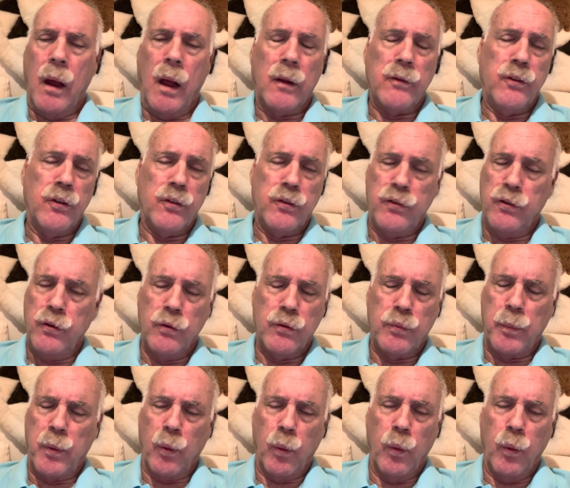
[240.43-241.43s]
just use
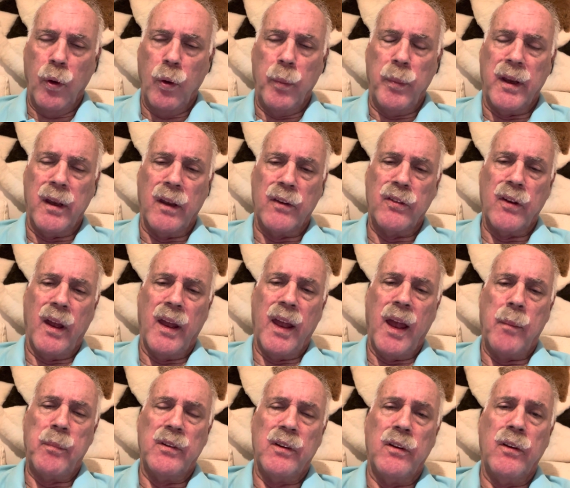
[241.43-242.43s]
Peru because I
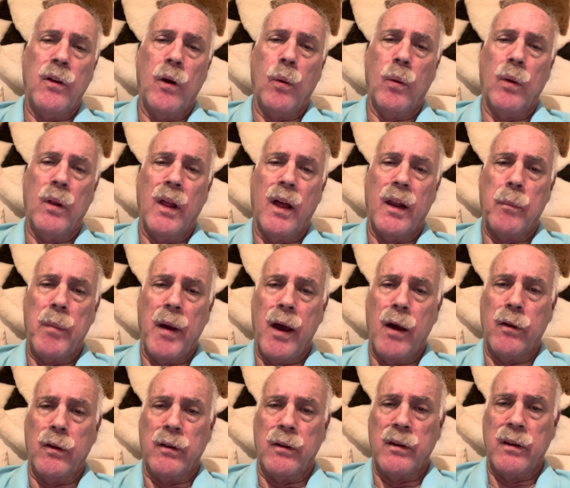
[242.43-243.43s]
happen to know a lot
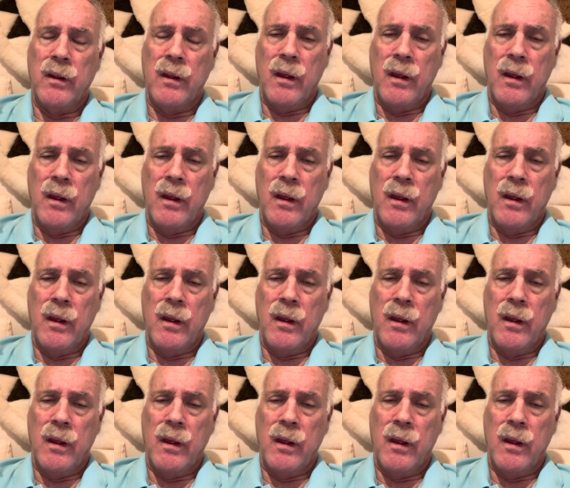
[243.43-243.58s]
about it,